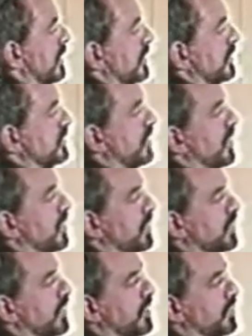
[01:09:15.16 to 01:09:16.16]

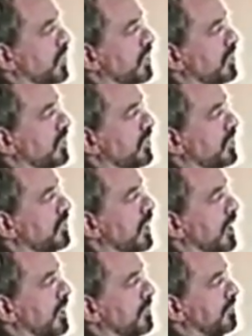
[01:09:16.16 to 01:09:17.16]
So in order to do
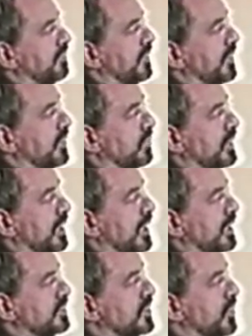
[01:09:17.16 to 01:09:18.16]
that, we
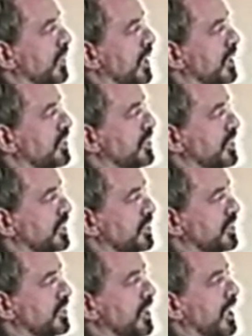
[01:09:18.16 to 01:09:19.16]
ask
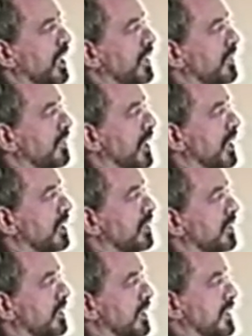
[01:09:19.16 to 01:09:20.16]
questions that
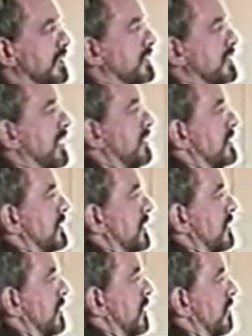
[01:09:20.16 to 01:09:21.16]
extend the
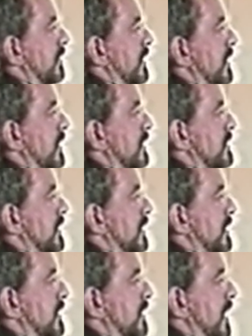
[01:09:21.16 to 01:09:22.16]
significance
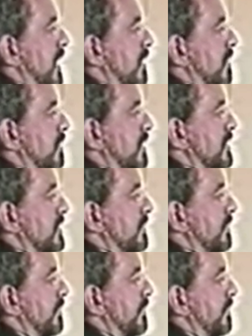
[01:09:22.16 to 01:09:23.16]
downwards.
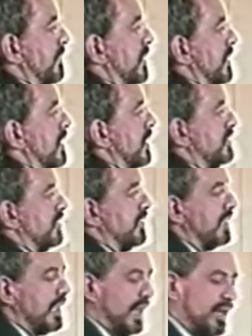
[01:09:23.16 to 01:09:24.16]
So
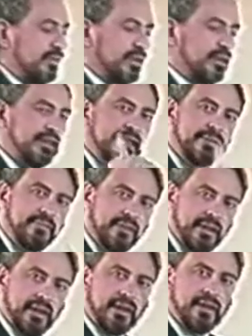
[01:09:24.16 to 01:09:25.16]
they have a
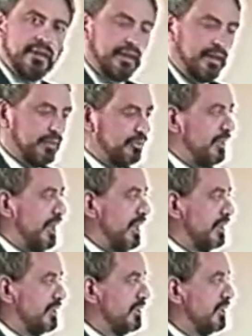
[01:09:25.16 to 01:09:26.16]
deepening
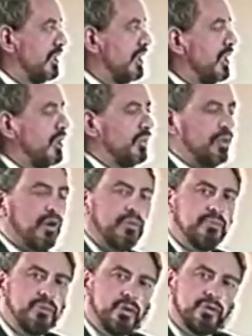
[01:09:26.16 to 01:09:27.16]
effect. We're not
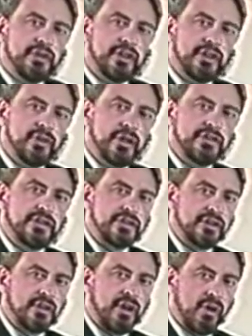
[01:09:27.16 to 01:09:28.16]
moving the questions
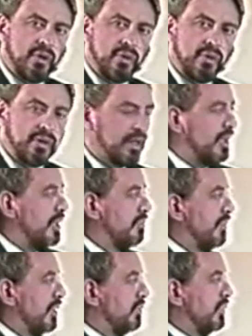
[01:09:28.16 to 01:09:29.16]
along,
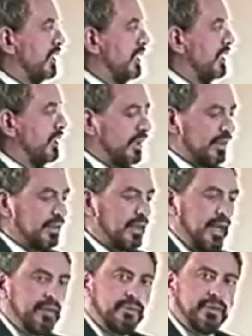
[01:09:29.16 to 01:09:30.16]
but we're
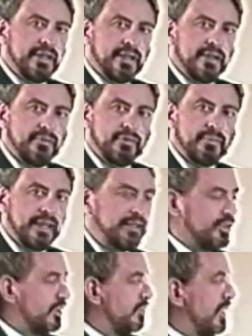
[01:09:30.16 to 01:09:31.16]
gathering
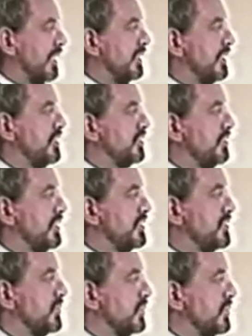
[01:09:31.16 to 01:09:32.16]
information about each of these
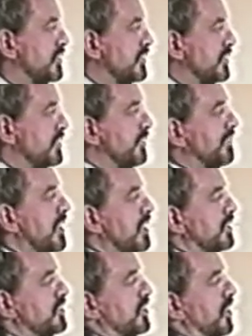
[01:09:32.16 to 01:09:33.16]
sources.
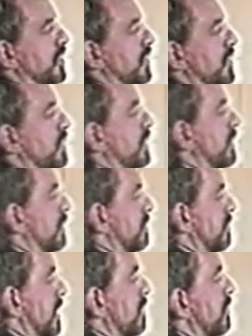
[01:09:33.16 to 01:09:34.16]
So with
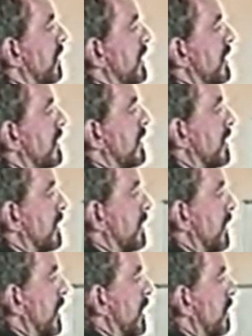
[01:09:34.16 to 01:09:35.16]
memory,
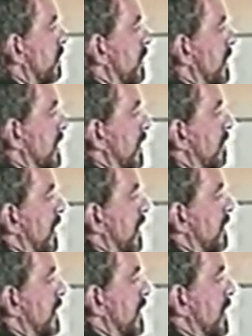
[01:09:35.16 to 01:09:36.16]
then we come
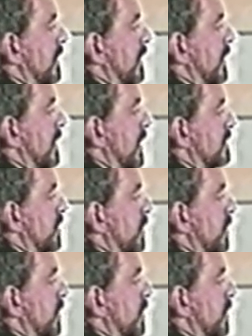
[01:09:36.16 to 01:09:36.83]
out here and ask